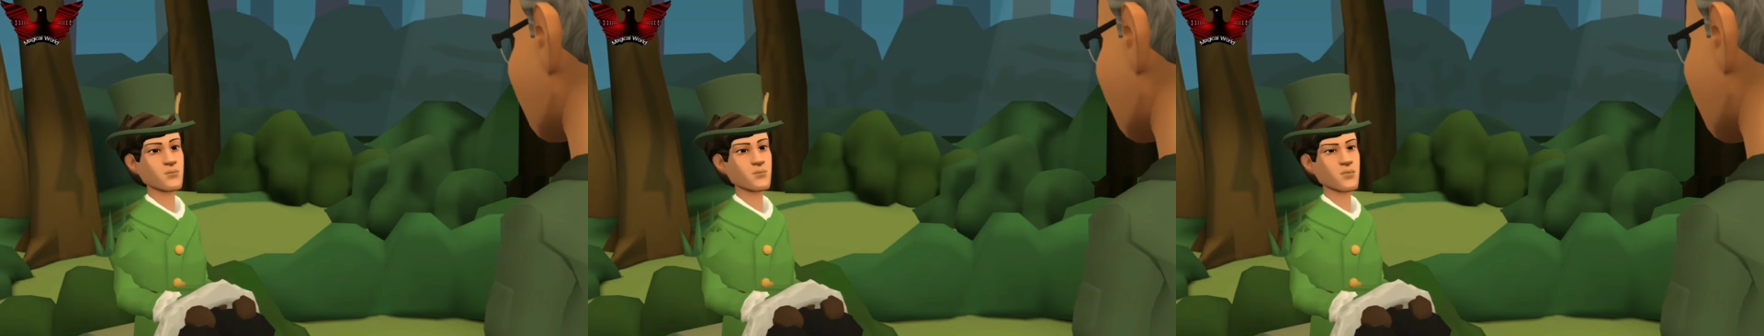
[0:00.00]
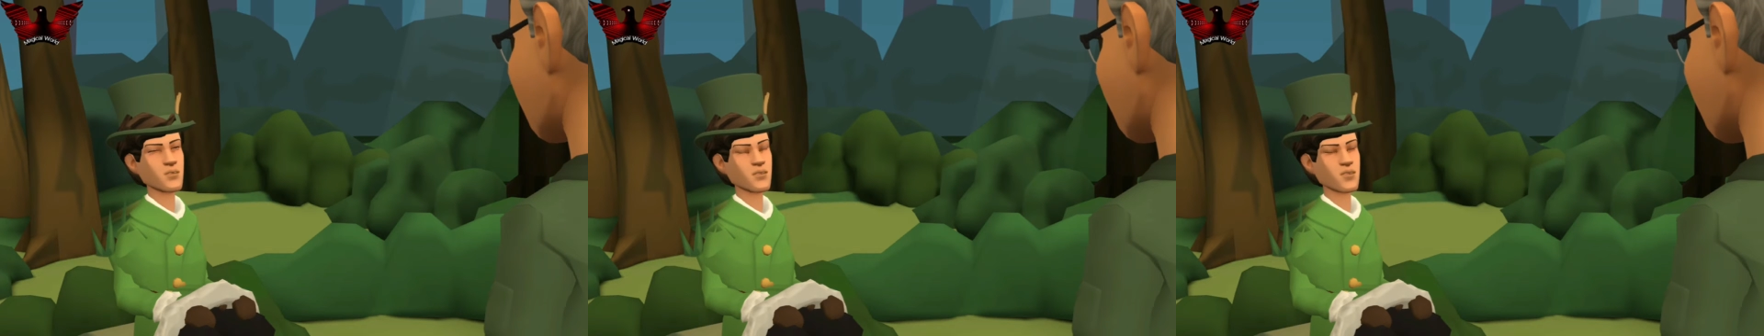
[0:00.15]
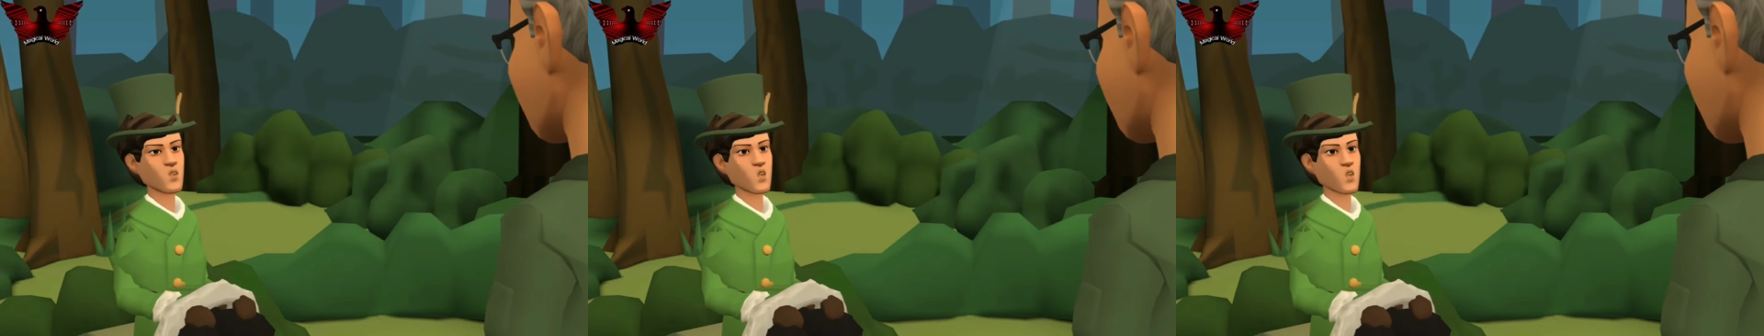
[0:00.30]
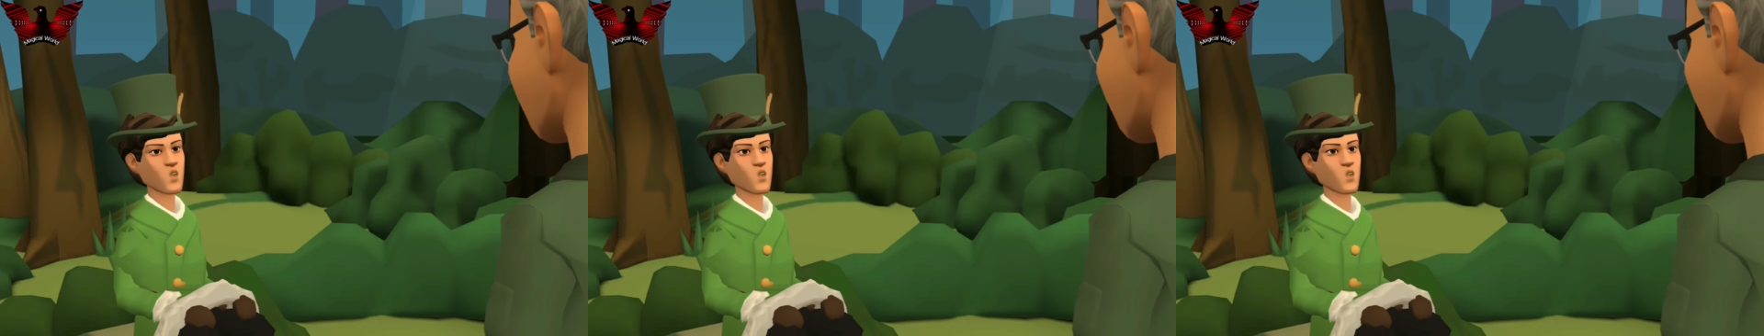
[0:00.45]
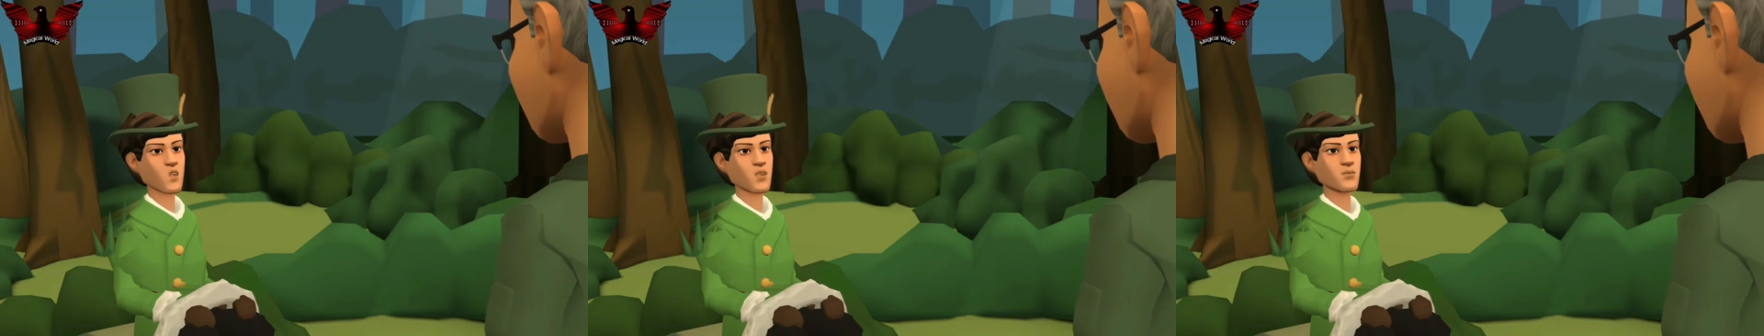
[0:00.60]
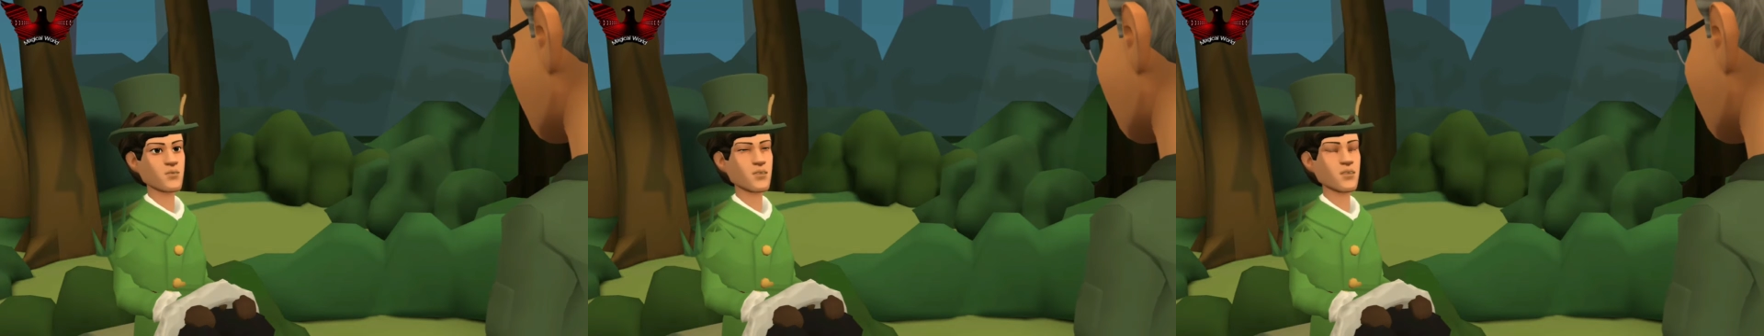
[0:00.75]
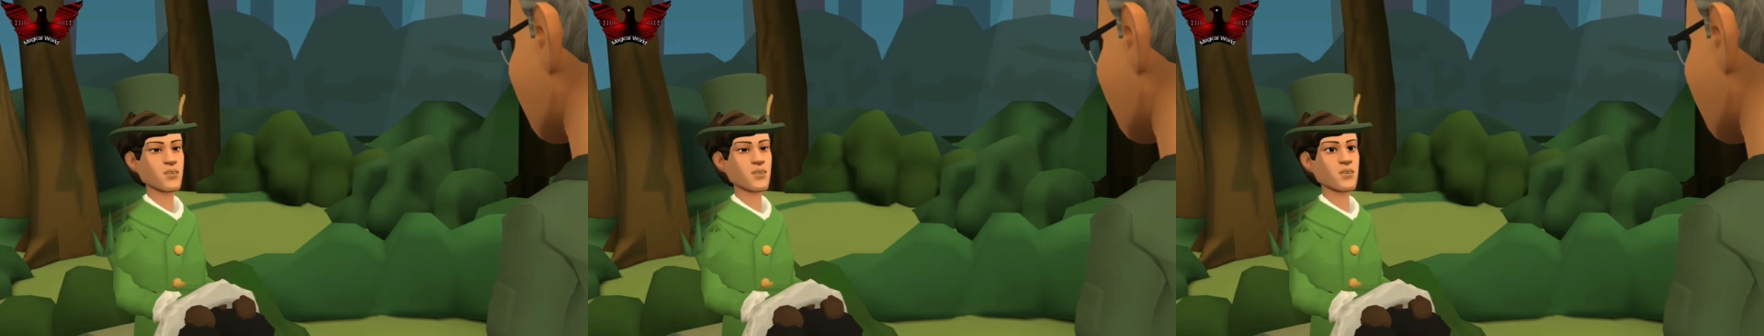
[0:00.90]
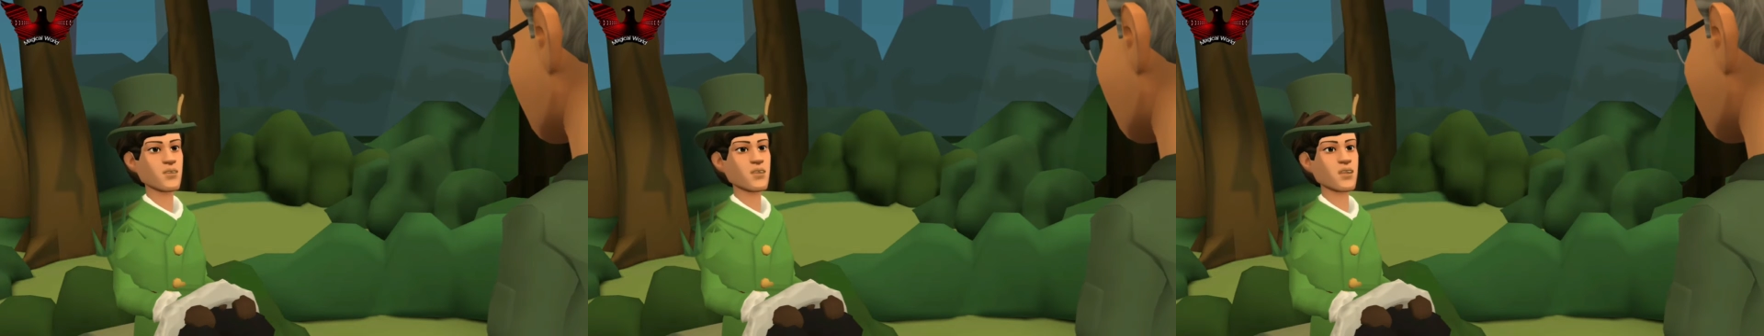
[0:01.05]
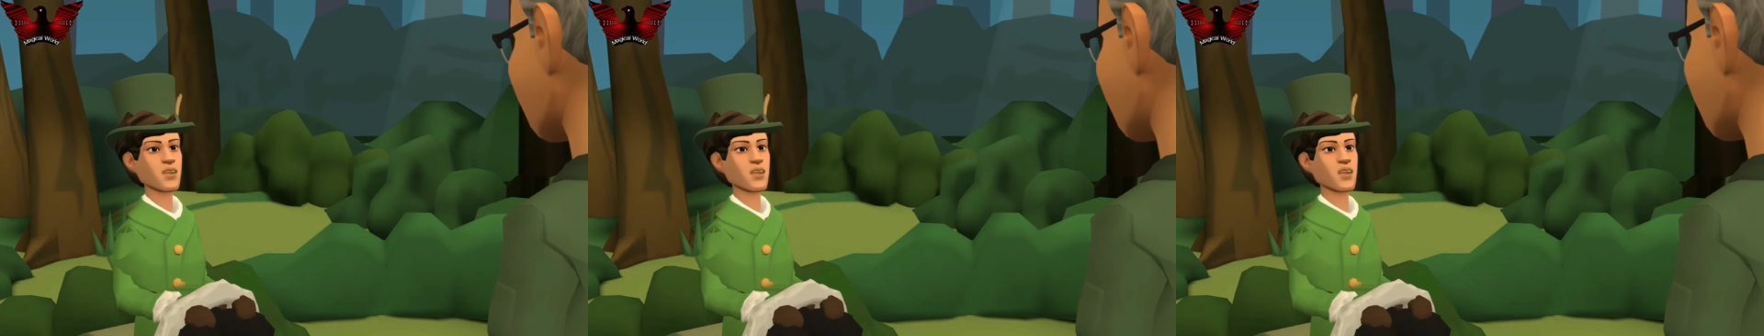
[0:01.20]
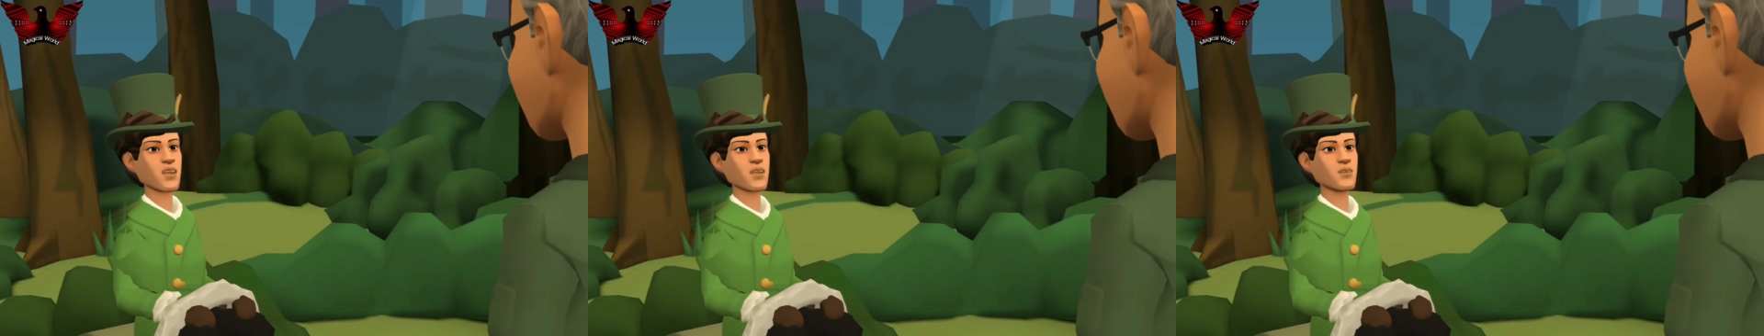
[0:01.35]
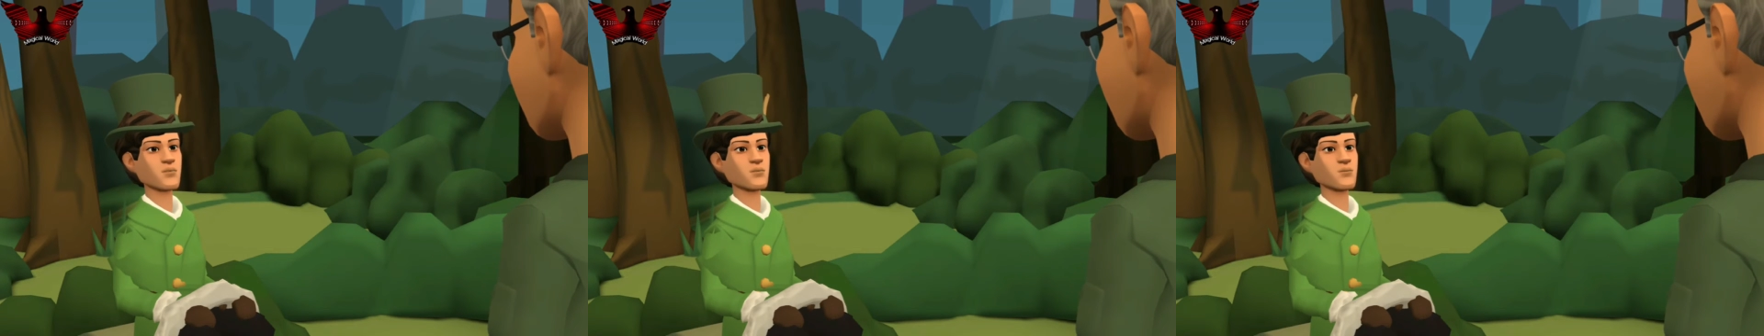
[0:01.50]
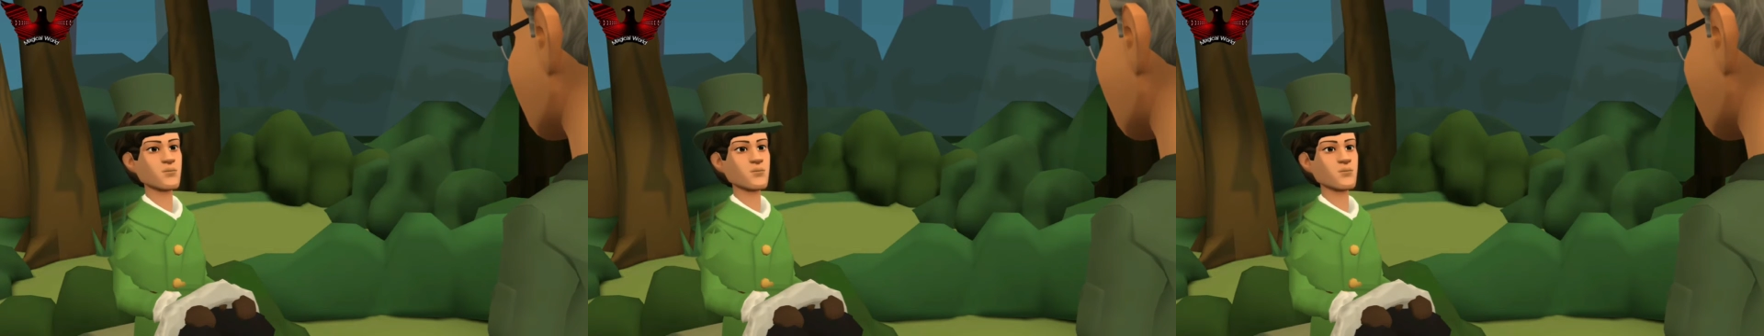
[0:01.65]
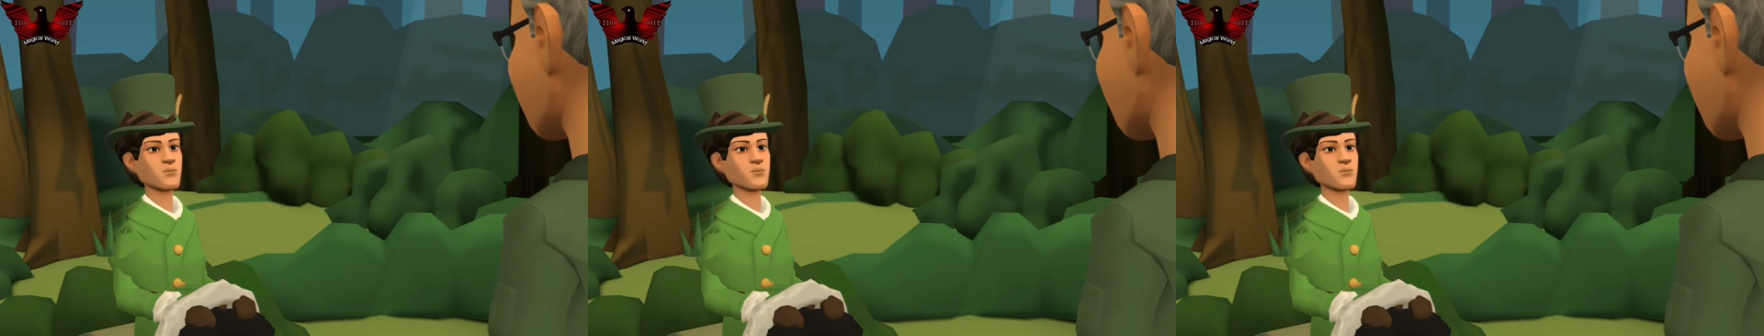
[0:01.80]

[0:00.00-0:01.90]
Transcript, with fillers: Evan and Rex.